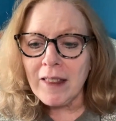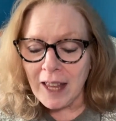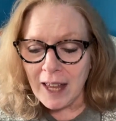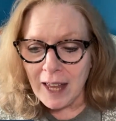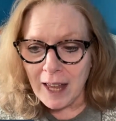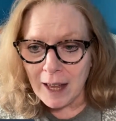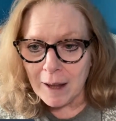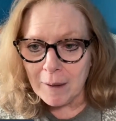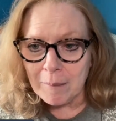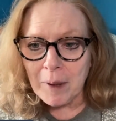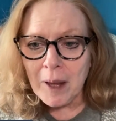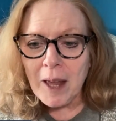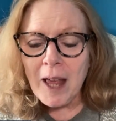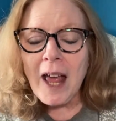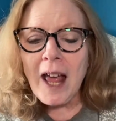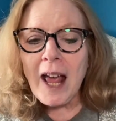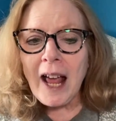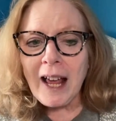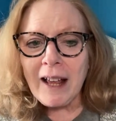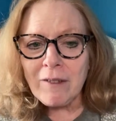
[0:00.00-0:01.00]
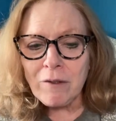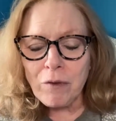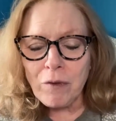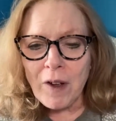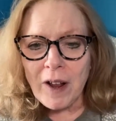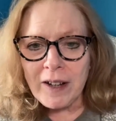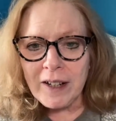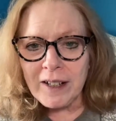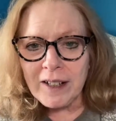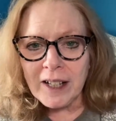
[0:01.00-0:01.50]
them in
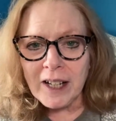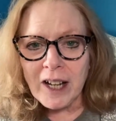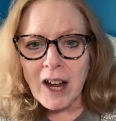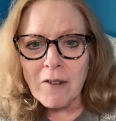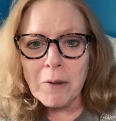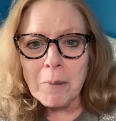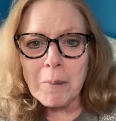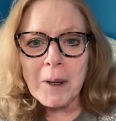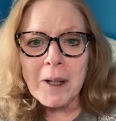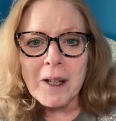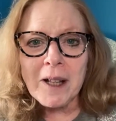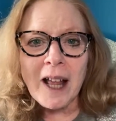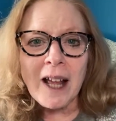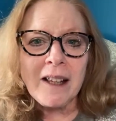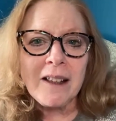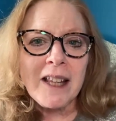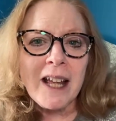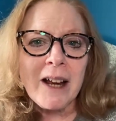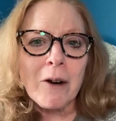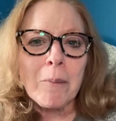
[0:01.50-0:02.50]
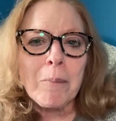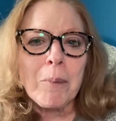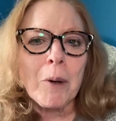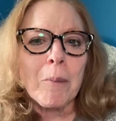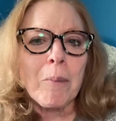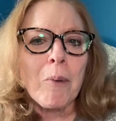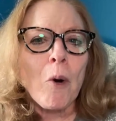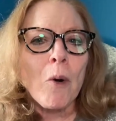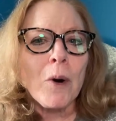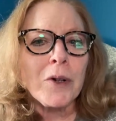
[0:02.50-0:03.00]
funding the government. Like they're
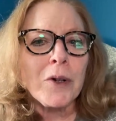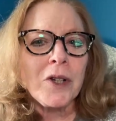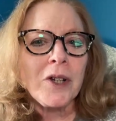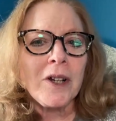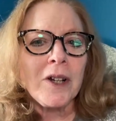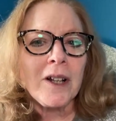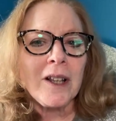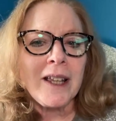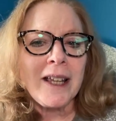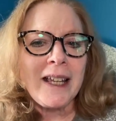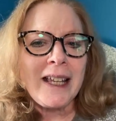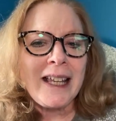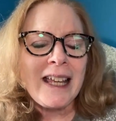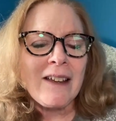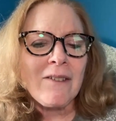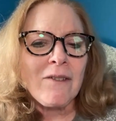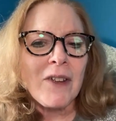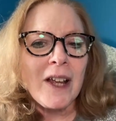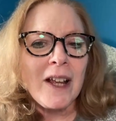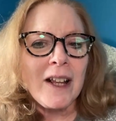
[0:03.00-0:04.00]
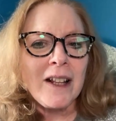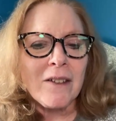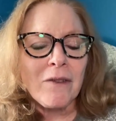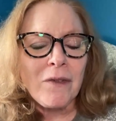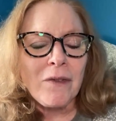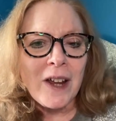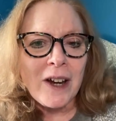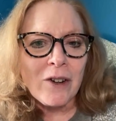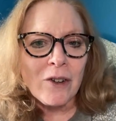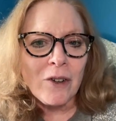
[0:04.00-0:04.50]
proportionally giving the
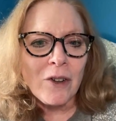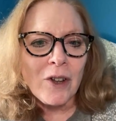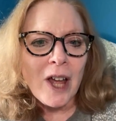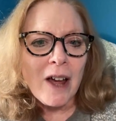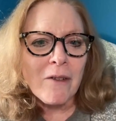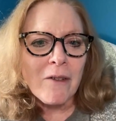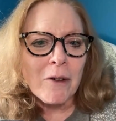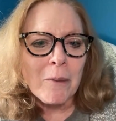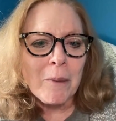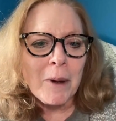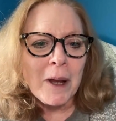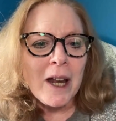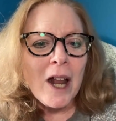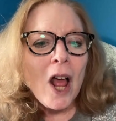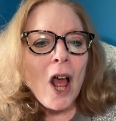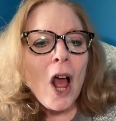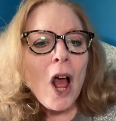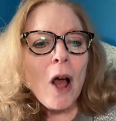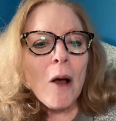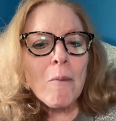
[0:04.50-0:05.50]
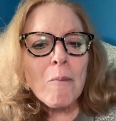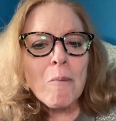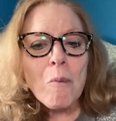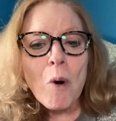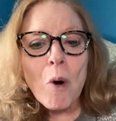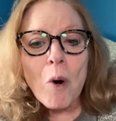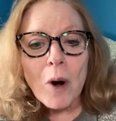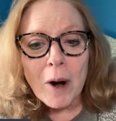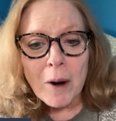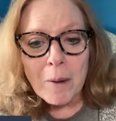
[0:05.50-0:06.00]
federal government
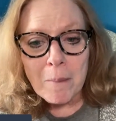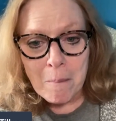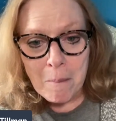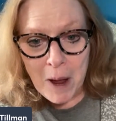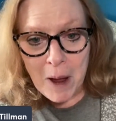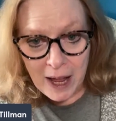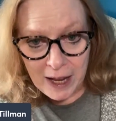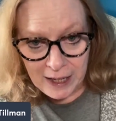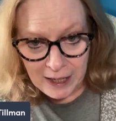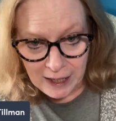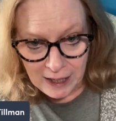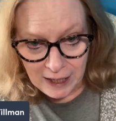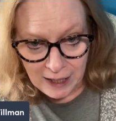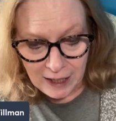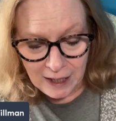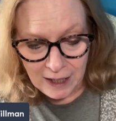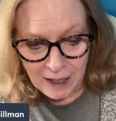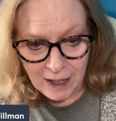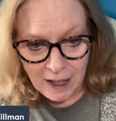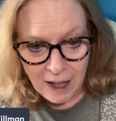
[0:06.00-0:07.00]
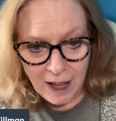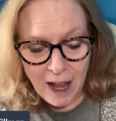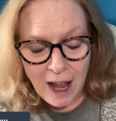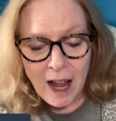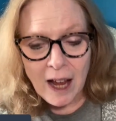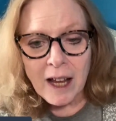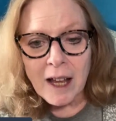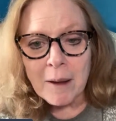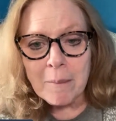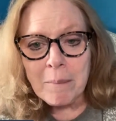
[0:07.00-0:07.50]
more money
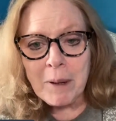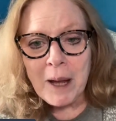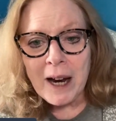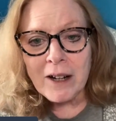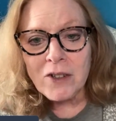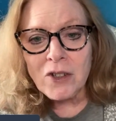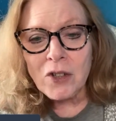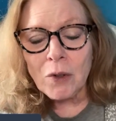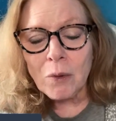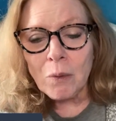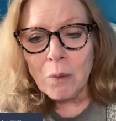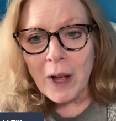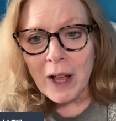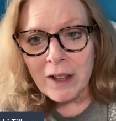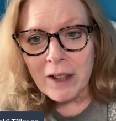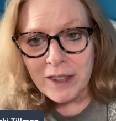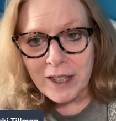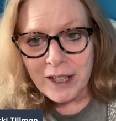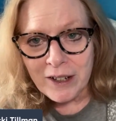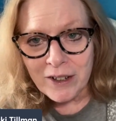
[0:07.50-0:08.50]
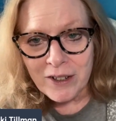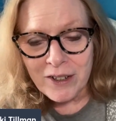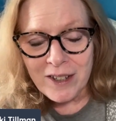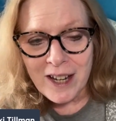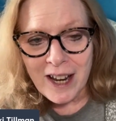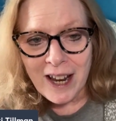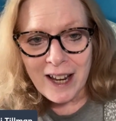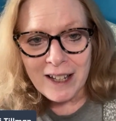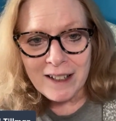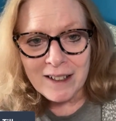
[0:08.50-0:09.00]
compared to wealthier
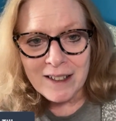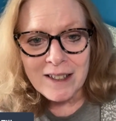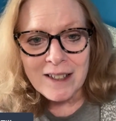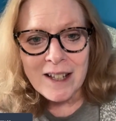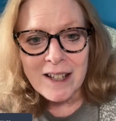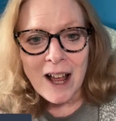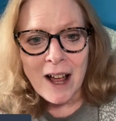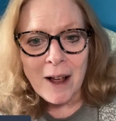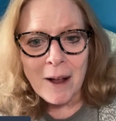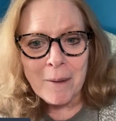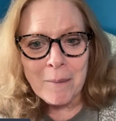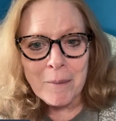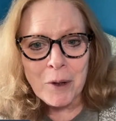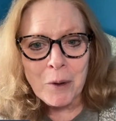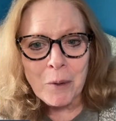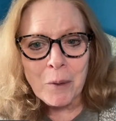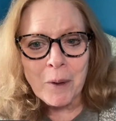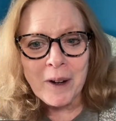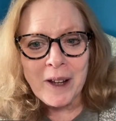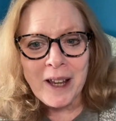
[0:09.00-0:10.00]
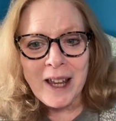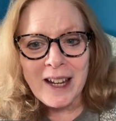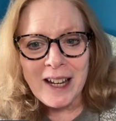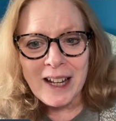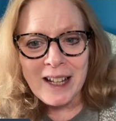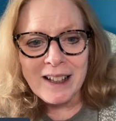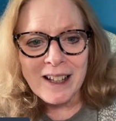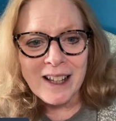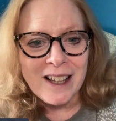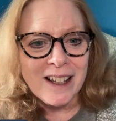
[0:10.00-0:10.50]
states who were
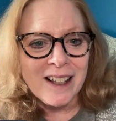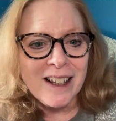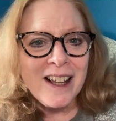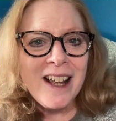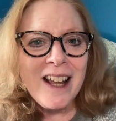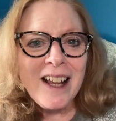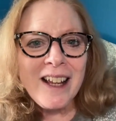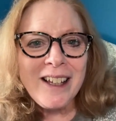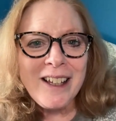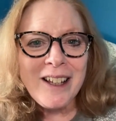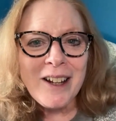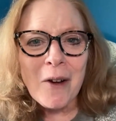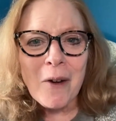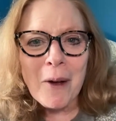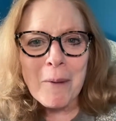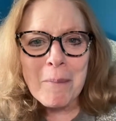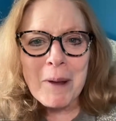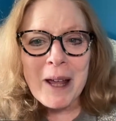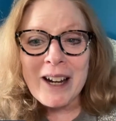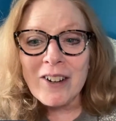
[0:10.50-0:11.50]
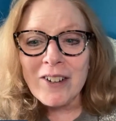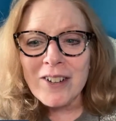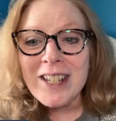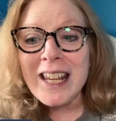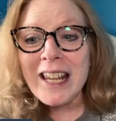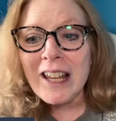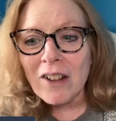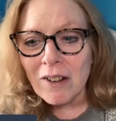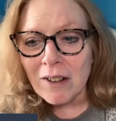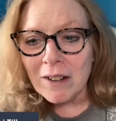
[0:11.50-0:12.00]
getting a better
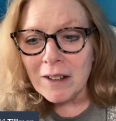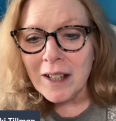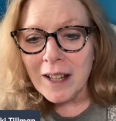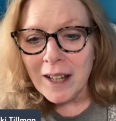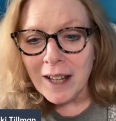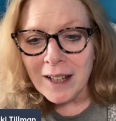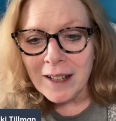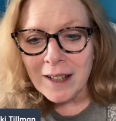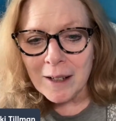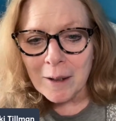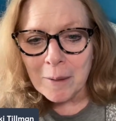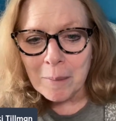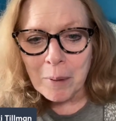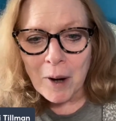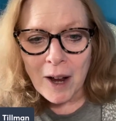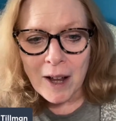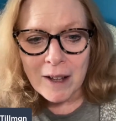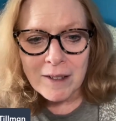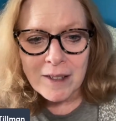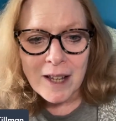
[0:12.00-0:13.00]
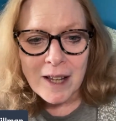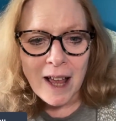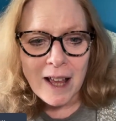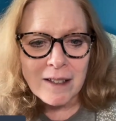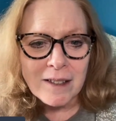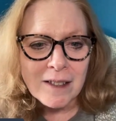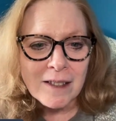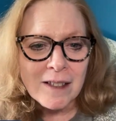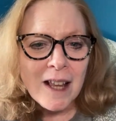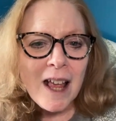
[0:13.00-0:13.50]
deal in the
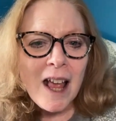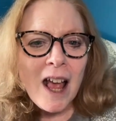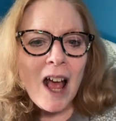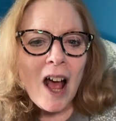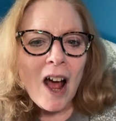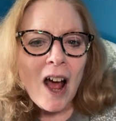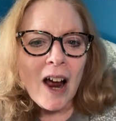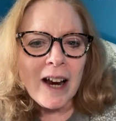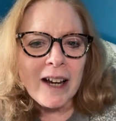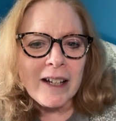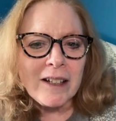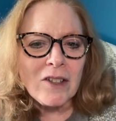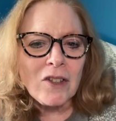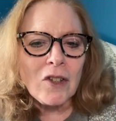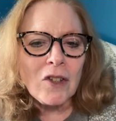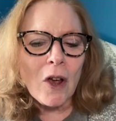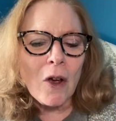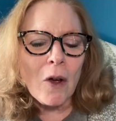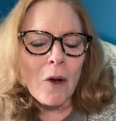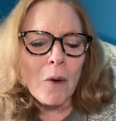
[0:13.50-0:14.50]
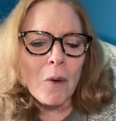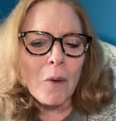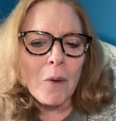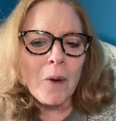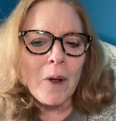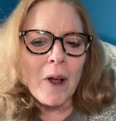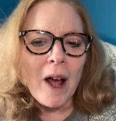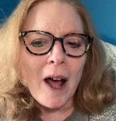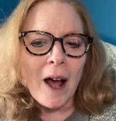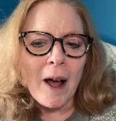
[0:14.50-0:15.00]
process. All right,
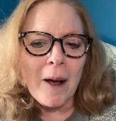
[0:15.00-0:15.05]
so